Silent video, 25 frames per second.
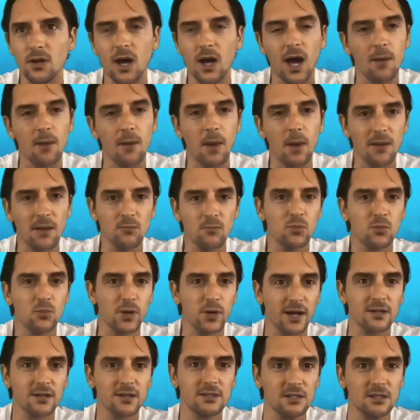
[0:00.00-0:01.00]

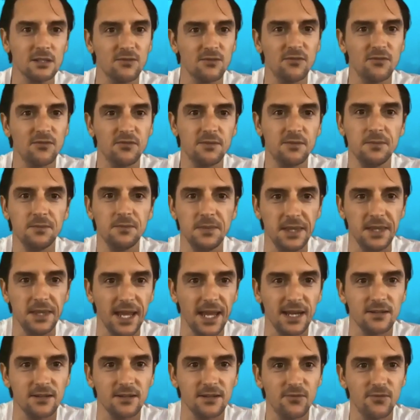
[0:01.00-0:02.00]
unproductive
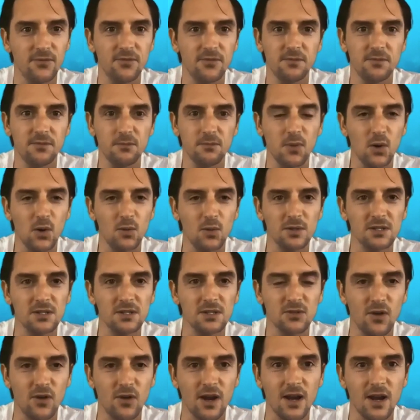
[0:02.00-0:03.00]
negative moments
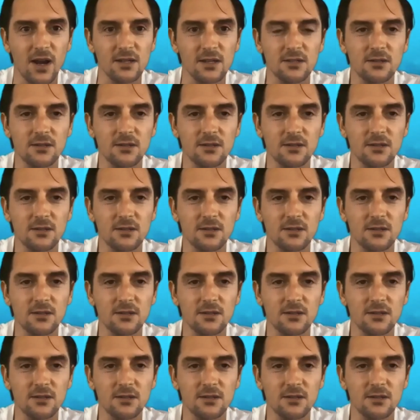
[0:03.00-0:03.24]
arise.